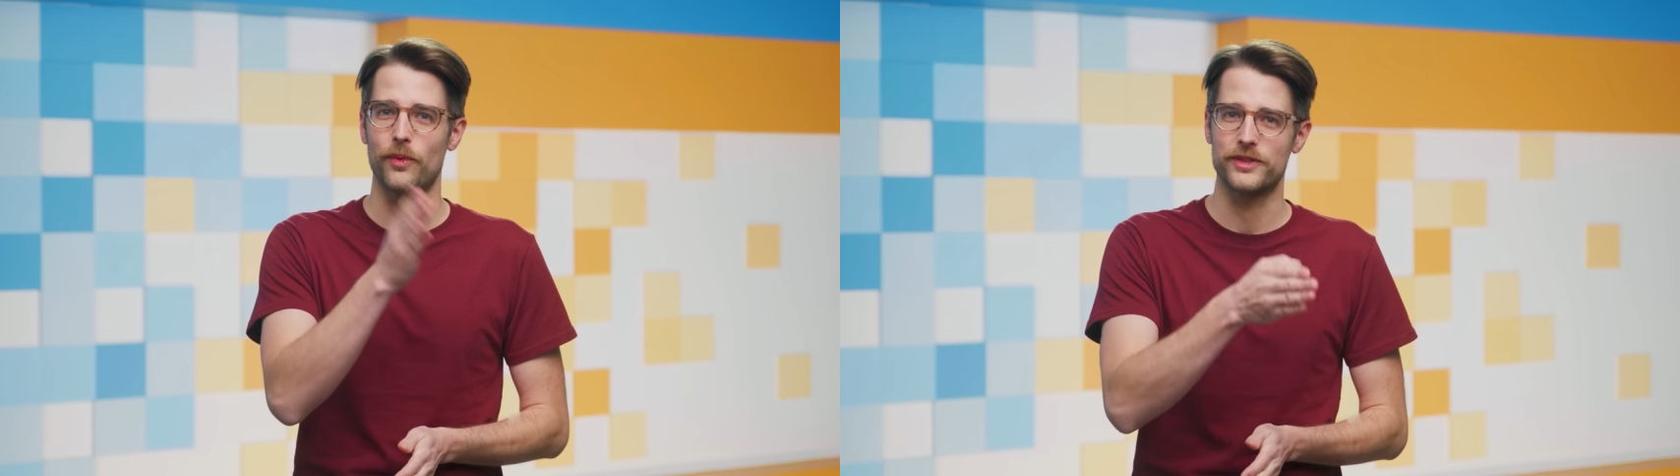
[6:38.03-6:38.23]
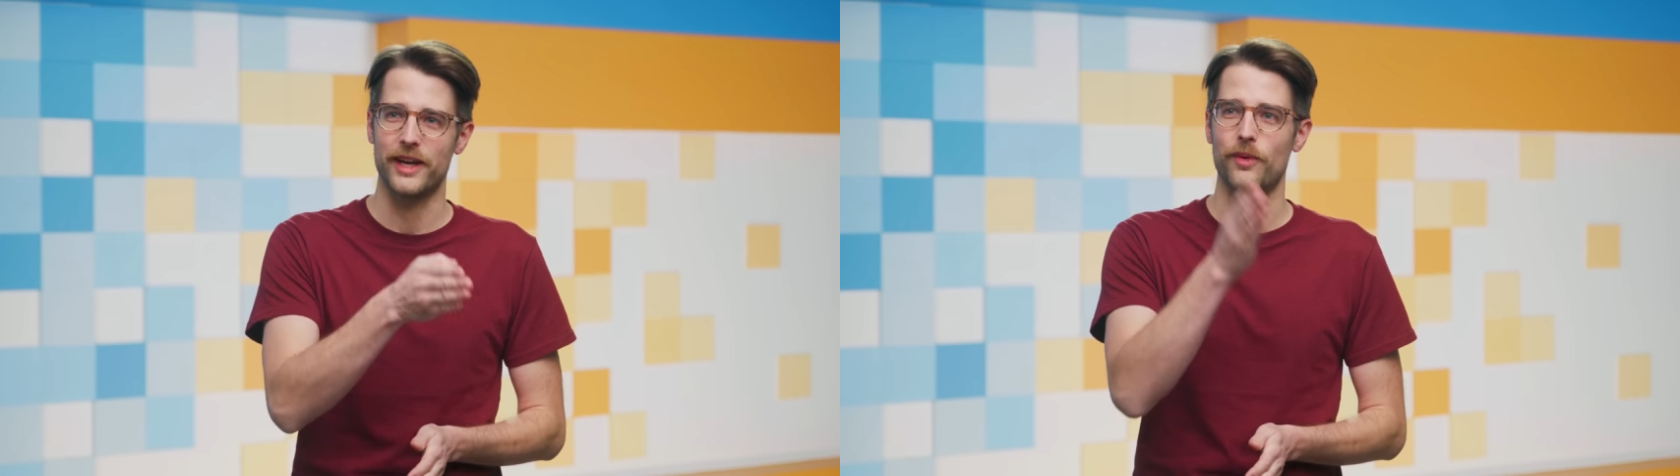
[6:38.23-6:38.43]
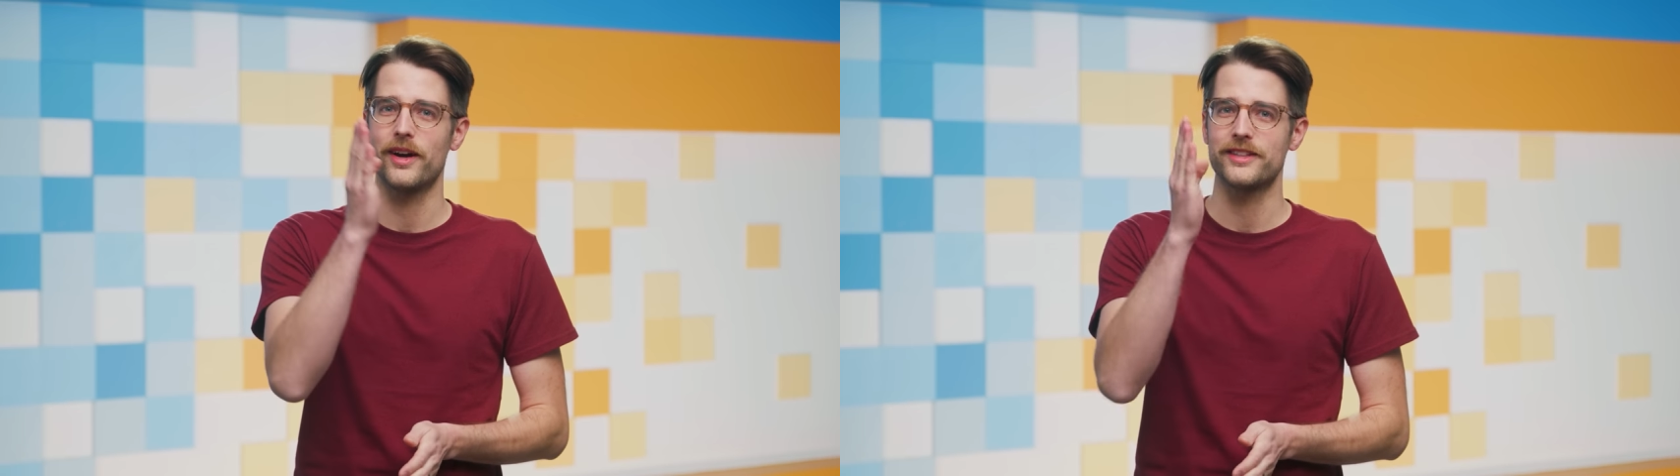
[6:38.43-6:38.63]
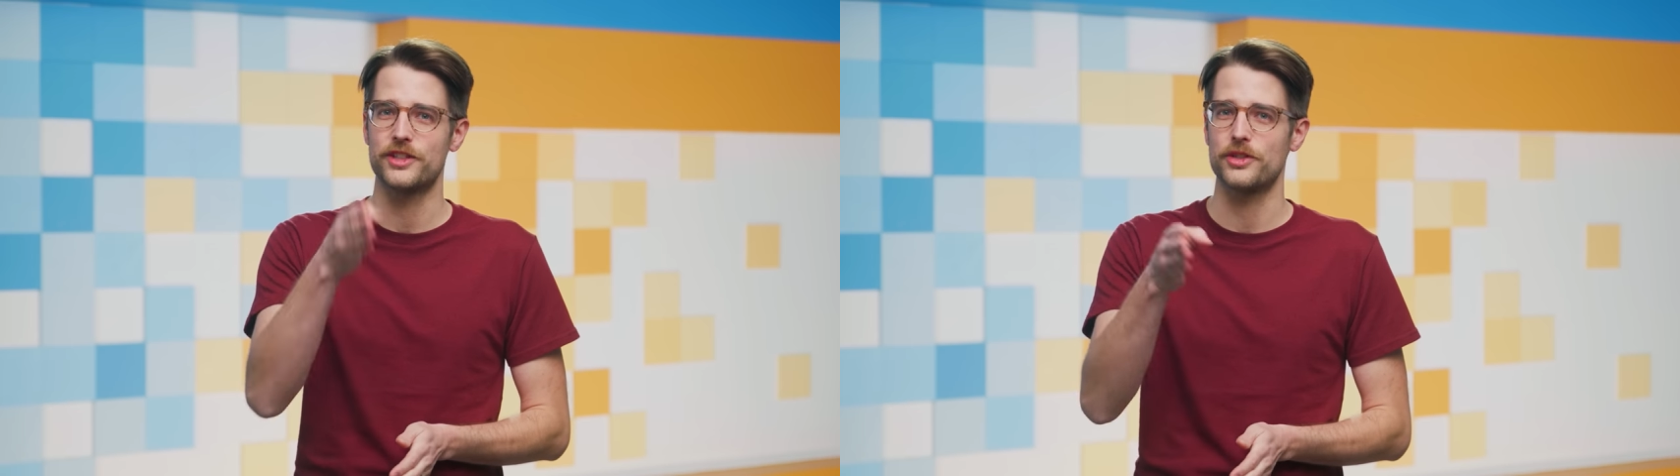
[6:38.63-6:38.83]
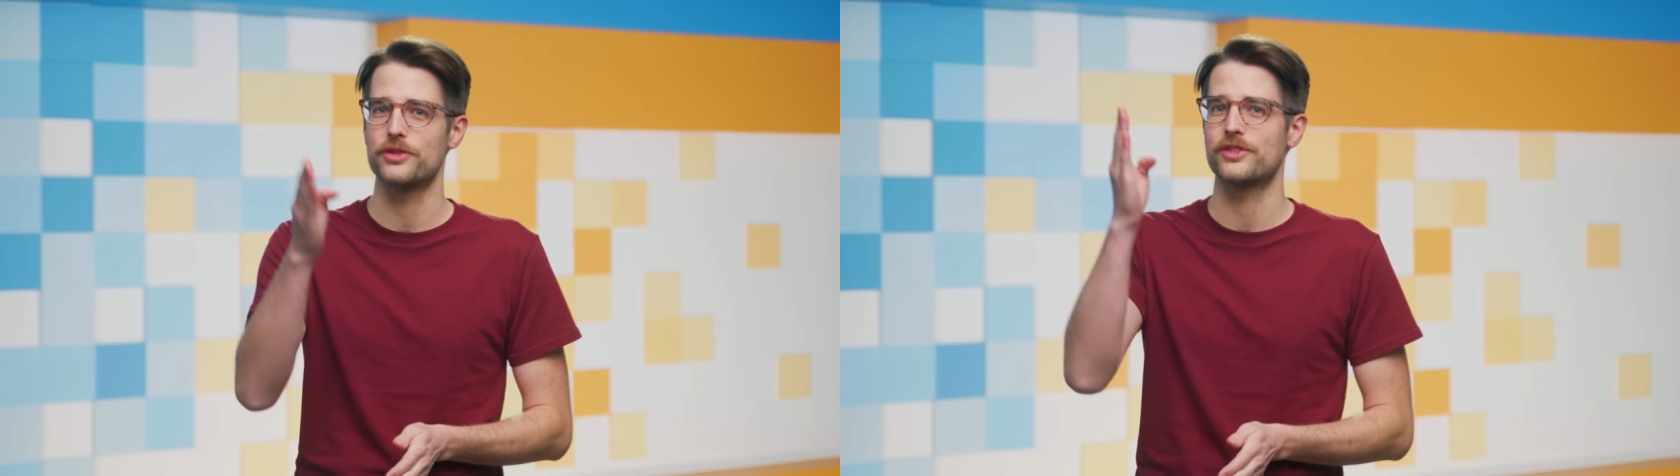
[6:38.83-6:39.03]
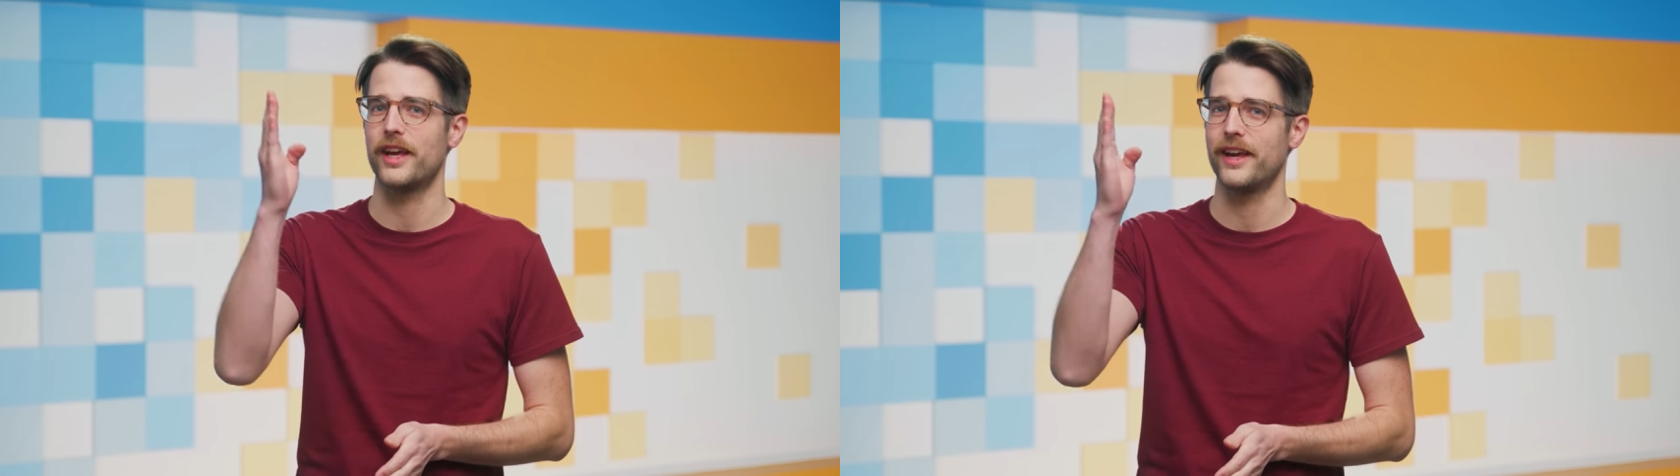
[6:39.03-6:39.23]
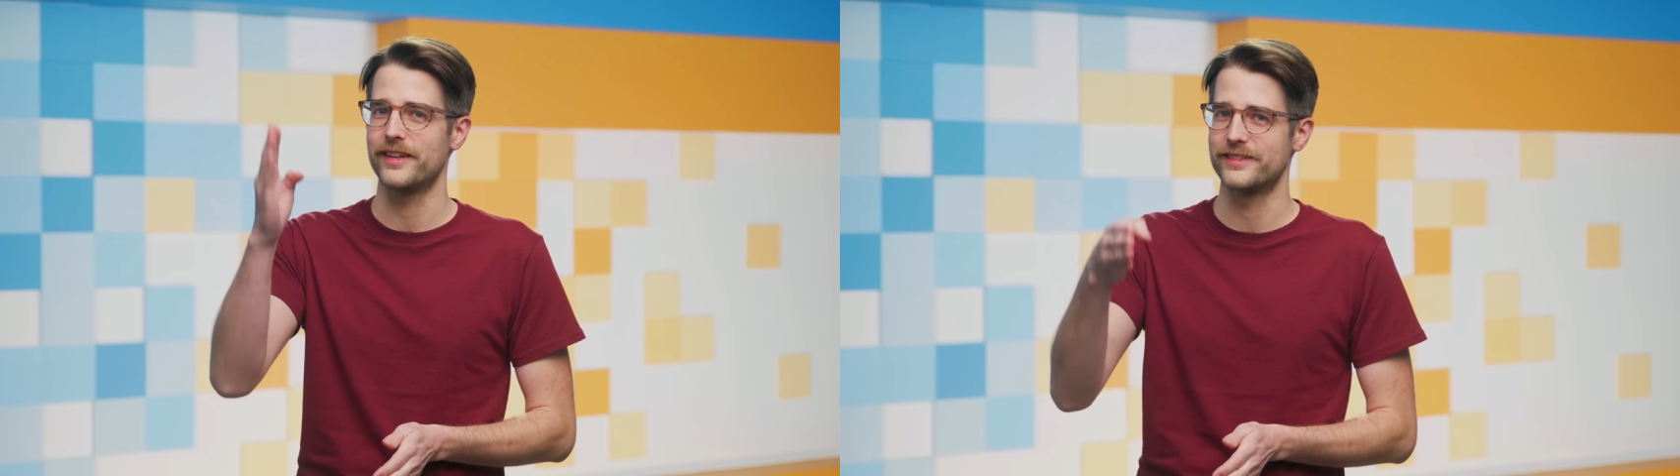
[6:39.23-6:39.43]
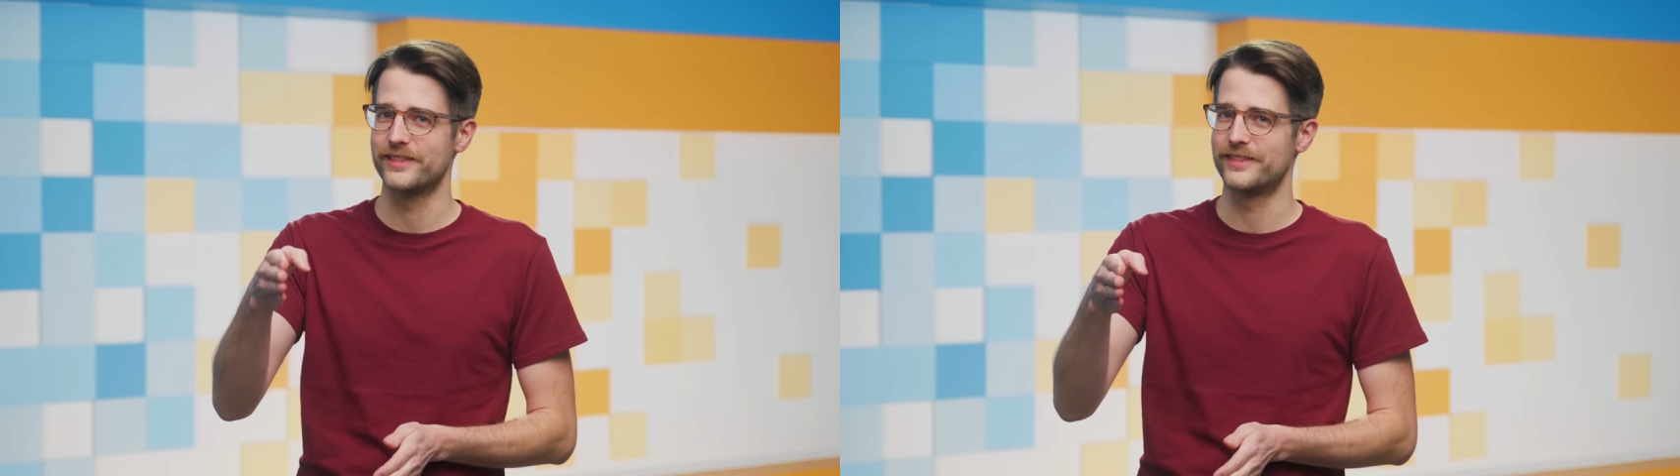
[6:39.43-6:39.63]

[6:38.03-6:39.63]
Day 1, Tuesday,